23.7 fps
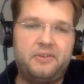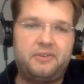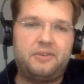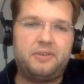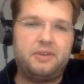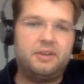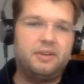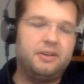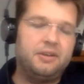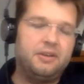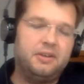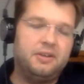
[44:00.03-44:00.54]

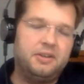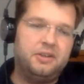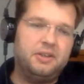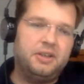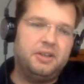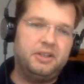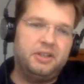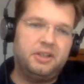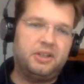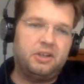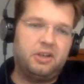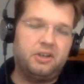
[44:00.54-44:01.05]

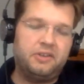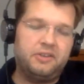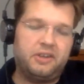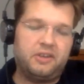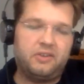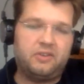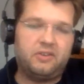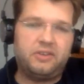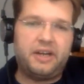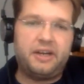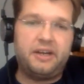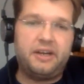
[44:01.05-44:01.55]
in the
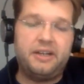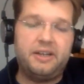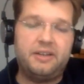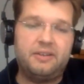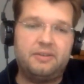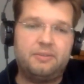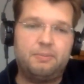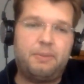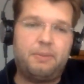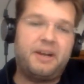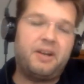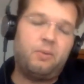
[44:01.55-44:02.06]
context there.
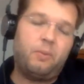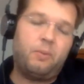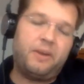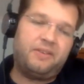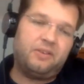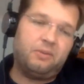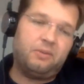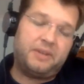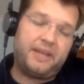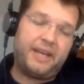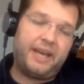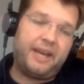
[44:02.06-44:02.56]
And by the way,
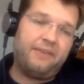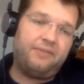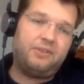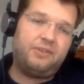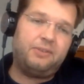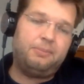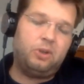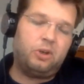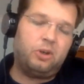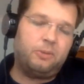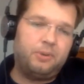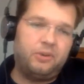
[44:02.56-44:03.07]
so we have the
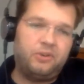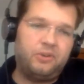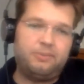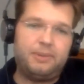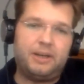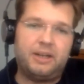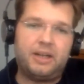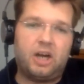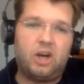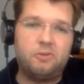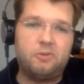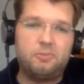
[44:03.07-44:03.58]
blog post
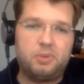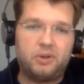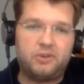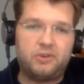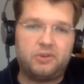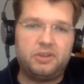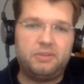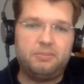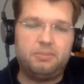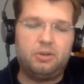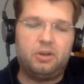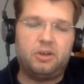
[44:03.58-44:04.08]
about Outbox
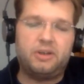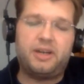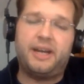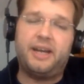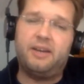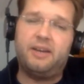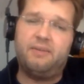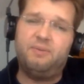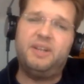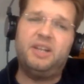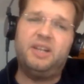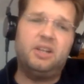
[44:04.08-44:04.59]
on the blog.
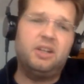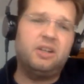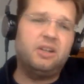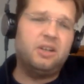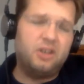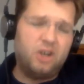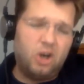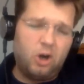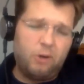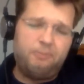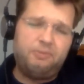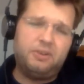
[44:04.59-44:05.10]
I will
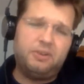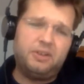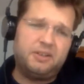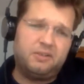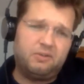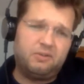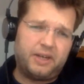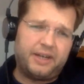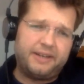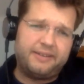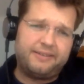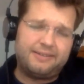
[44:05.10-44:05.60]
hopefully
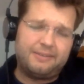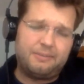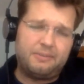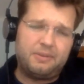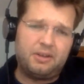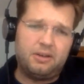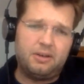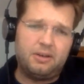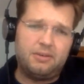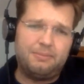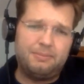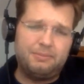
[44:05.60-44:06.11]
write
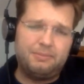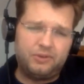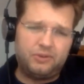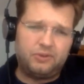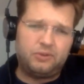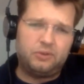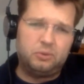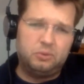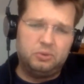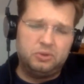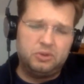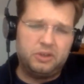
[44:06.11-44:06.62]
something
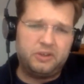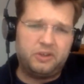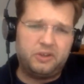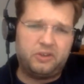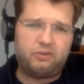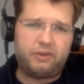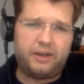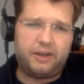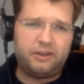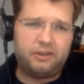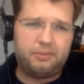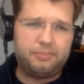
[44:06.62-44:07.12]
soon on the
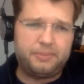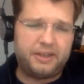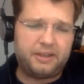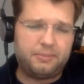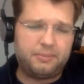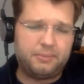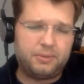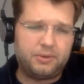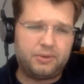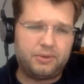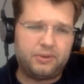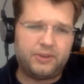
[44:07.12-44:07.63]
Strangler
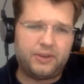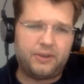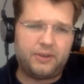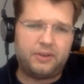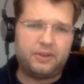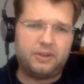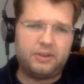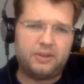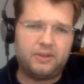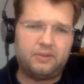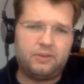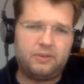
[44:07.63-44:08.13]
pattern because I
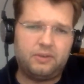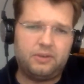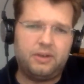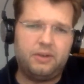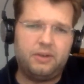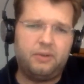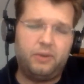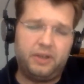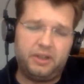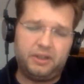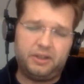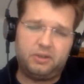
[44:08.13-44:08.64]
think it's
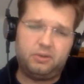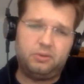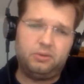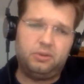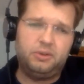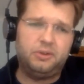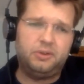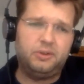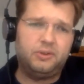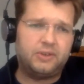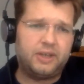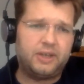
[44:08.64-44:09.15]
a really
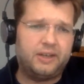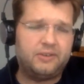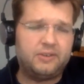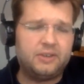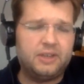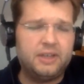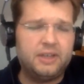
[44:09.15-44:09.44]
cool use case.